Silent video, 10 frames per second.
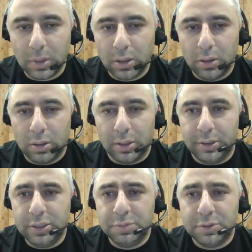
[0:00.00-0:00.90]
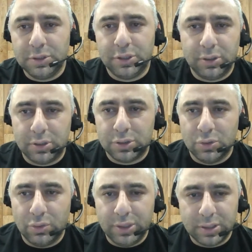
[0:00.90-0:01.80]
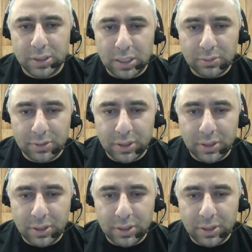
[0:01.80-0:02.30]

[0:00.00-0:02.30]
In this position, there is no reason not to take with the